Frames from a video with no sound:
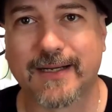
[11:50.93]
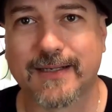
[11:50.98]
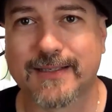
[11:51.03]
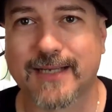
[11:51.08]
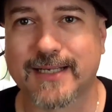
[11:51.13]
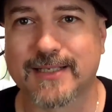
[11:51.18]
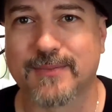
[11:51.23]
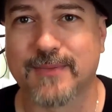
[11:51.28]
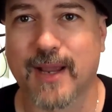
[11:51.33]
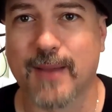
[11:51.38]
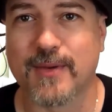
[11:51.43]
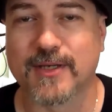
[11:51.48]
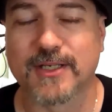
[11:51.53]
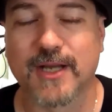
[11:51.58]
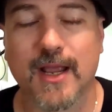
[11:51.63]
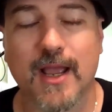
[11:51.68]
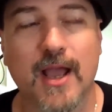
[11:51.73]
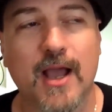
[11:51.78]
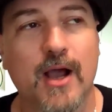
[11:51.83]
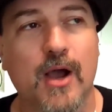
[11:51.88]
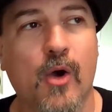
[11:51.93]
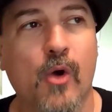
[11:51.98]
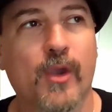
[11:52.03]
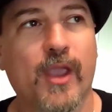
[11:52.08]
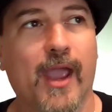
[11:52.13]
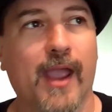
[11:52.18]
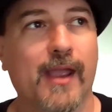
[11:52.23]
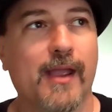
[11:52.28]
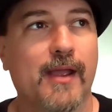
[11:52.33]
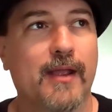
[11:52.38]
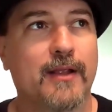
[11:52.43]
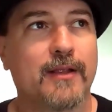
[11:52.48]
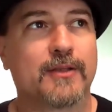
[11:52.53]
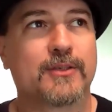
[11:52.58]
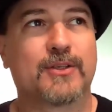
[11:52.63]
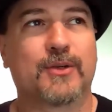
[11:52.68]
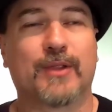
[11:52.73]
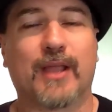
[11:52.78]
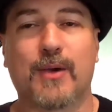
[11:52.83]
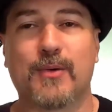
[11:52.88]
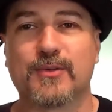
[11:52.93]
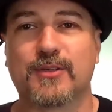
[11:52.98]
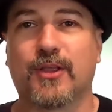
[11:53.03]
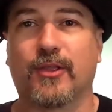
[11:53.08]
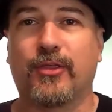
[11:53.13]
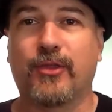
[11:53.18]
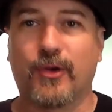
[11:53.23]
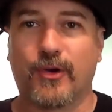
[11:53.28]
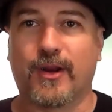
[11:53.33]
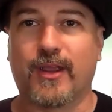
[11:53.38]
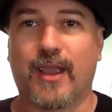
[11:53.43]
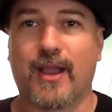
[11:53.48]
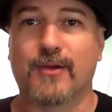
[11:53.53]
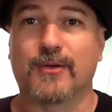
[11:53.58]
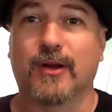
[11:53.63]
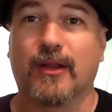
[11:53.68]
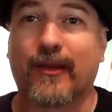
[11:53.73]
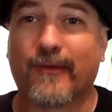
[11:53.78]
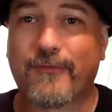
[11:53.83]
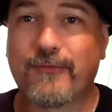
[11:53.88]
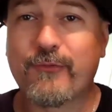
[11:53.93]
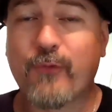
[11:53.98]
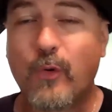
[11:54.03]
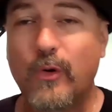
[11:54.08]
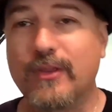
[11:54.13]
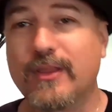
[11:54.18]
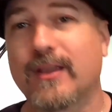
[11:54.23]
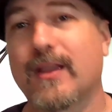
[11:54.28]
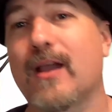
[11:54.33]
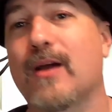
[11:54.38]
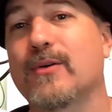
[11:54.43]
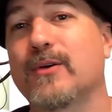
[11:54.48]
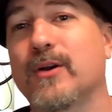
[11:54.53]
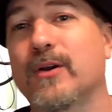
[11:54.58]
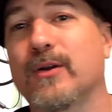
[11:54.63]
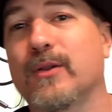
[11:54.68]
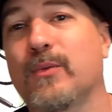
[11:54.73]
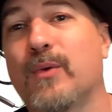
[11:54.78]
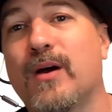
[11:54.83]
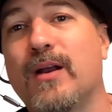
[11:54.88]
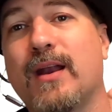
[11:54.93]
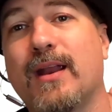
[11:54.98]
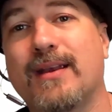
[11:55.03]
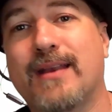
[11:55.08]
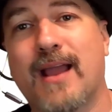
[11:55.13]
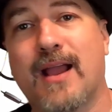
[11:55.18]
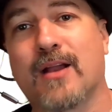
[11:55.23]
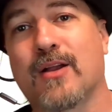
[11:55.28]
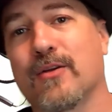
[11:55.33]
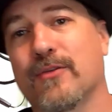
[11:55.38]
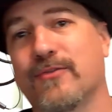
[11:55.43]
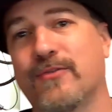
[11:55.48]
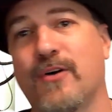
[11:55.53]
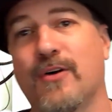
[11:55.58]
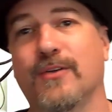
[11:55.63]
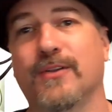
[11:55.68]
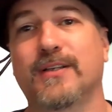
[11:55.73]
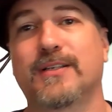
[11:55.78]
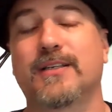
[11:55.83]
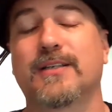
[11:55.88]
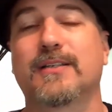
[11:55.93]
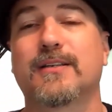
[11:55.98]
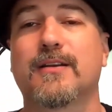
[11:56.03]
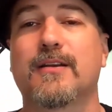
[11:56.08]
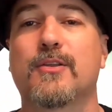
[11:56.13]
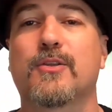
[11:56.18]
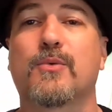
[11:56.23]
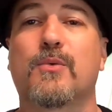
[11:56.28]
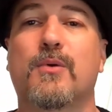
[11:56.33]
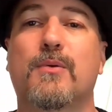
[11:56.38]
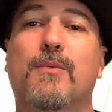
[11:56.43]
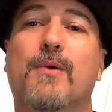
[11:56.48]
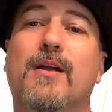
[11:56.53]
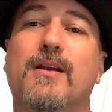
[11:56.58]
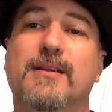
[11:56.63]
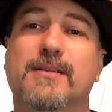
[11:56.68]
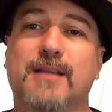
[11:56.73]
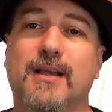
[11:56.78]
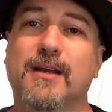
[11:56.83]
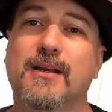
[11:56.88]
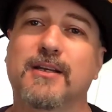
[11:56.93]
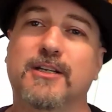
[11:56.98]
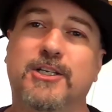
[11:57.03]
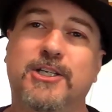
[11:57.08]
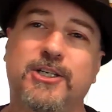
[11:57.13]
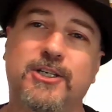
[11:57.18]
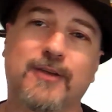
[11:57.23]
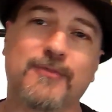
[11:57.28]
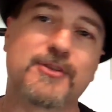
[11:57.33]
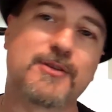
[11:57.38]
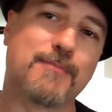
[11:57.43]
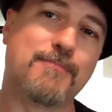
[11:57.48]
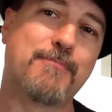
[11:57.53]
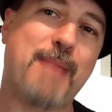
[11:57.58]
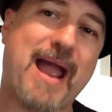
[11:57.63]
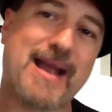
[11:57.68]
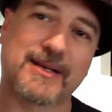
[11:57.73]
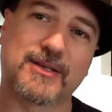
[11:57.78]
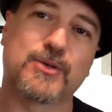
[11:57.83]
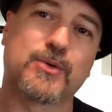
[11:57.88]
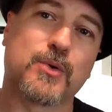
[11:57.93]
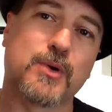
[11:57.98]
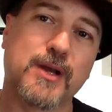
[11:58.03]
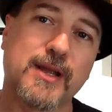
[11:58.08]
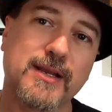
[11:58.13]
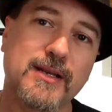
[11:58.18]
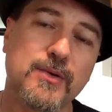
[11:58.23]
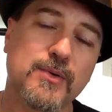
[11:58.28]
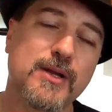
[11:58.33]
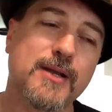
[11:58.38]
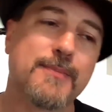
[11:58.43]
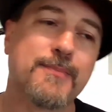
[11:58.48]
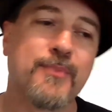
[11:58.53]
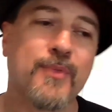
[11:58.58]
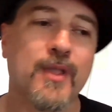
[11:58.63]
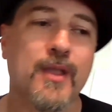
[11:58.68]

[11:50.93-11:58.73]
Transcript: Take some damage. Okay, so that was the third encounter. The fourth encounter, the one at Daggerfall. This is another one where I decided to shove some backstory into it,